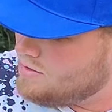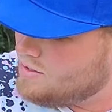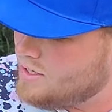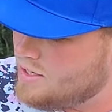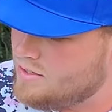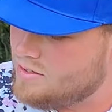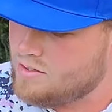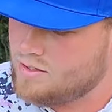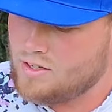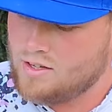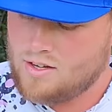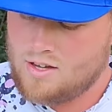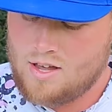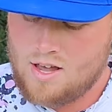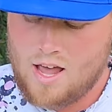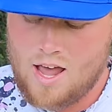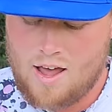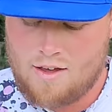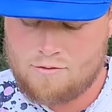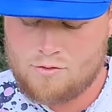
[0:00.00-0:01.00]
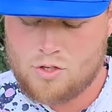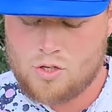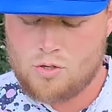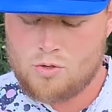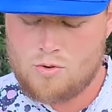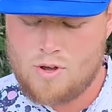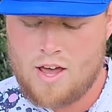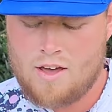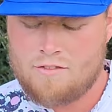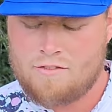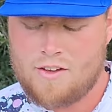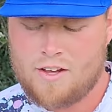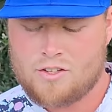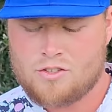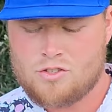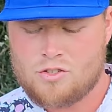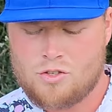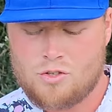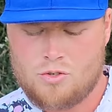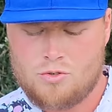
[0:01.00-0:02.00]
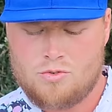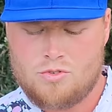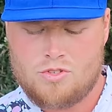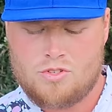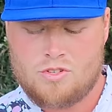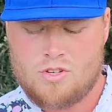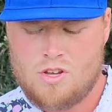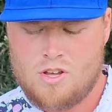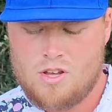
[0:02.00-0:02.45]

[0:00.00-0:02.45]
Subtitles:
disc, I have two FX2s.